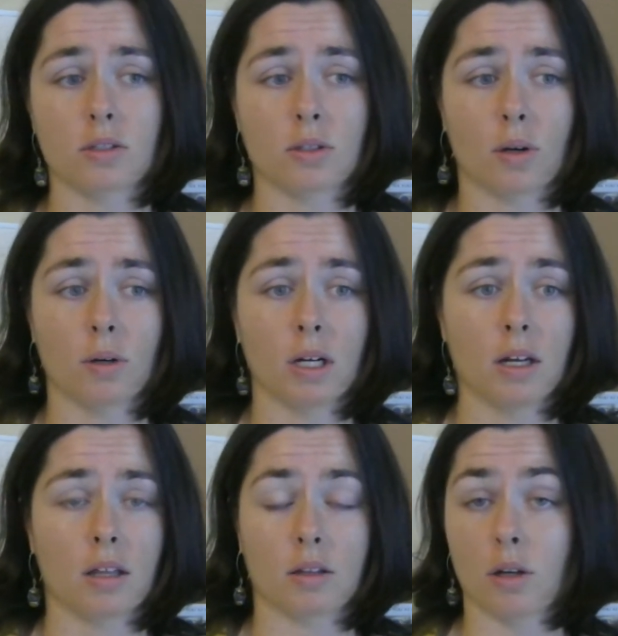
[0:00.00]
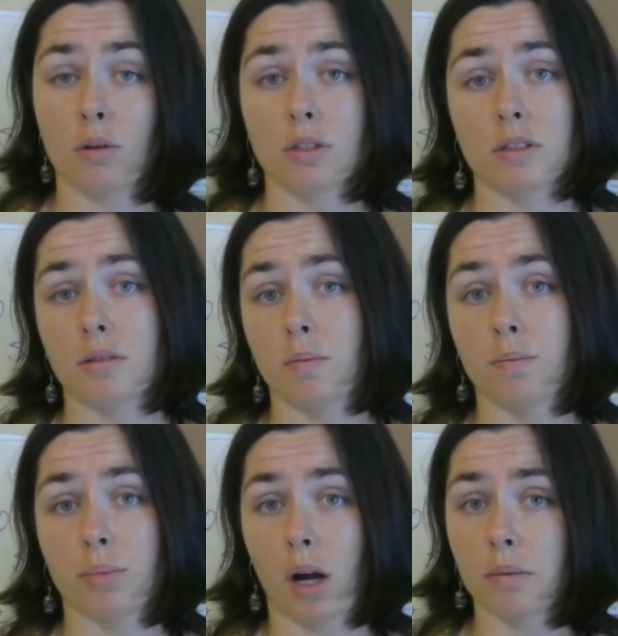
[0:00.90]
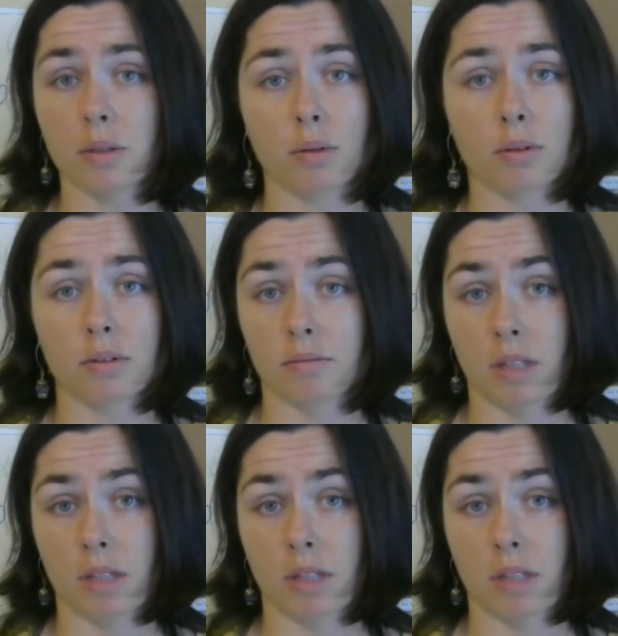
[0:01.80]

So the coaches probably won't.